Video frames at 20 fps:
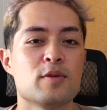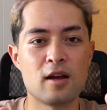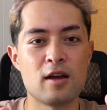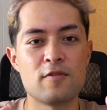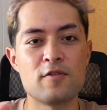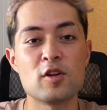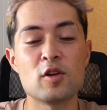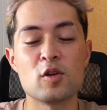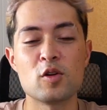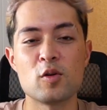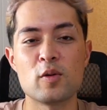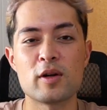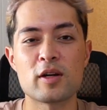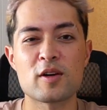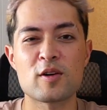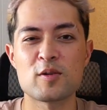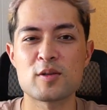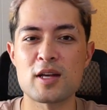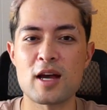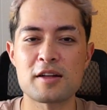If you don't know what a
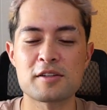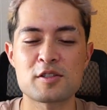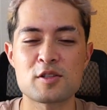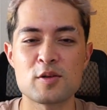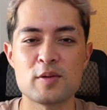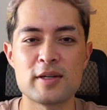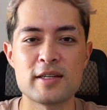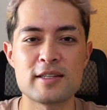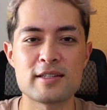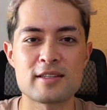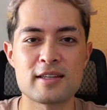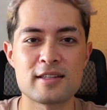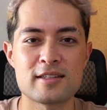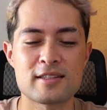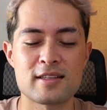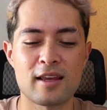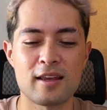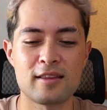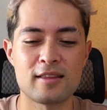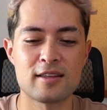kotatsu is,
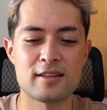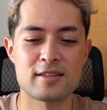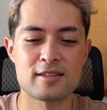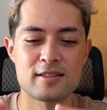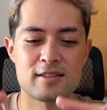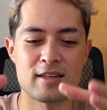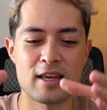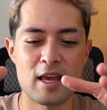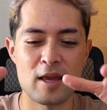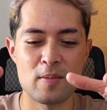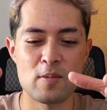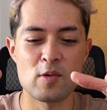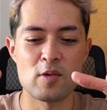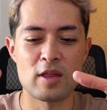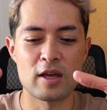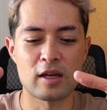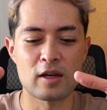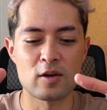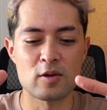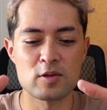it's like this table
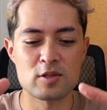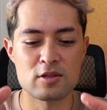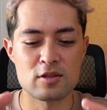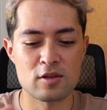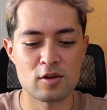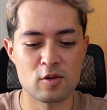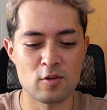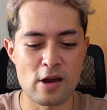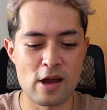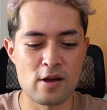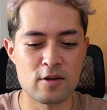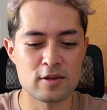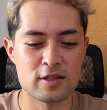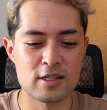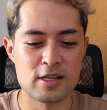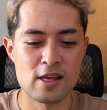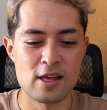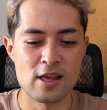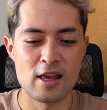that goes in the ground,